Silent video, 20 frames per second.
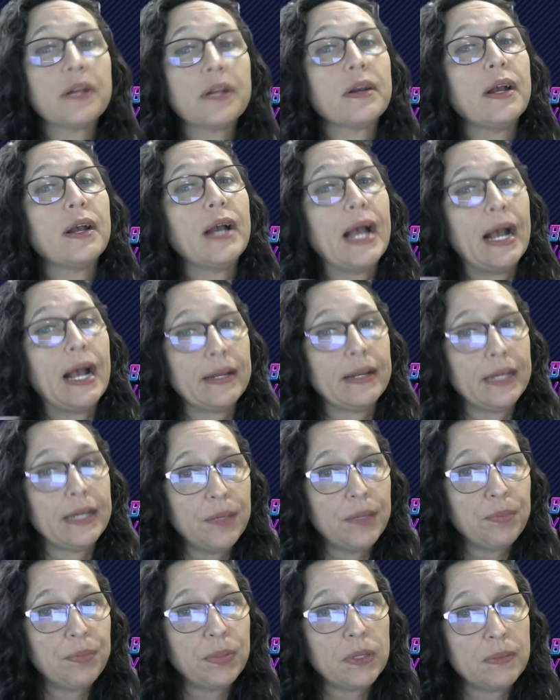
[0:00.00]
out how to
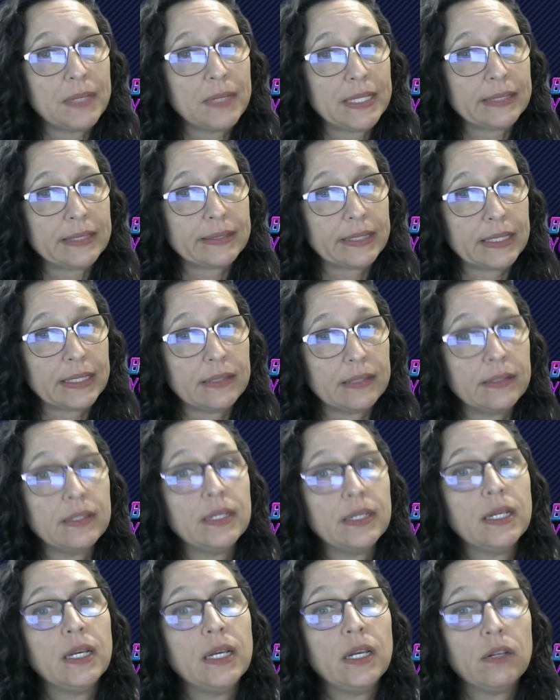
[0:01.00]
implement it,
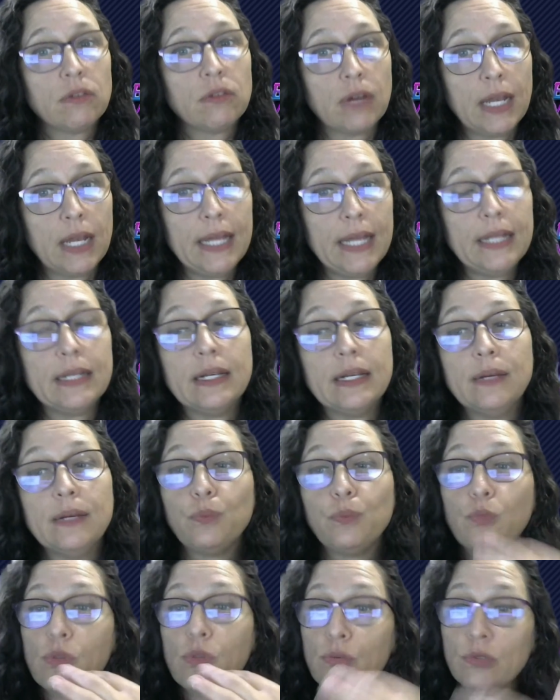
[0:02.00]
right?
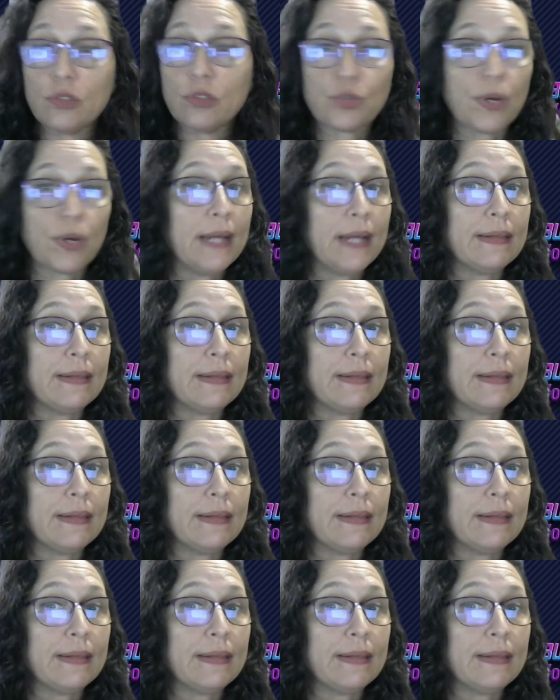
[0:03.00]
Through trial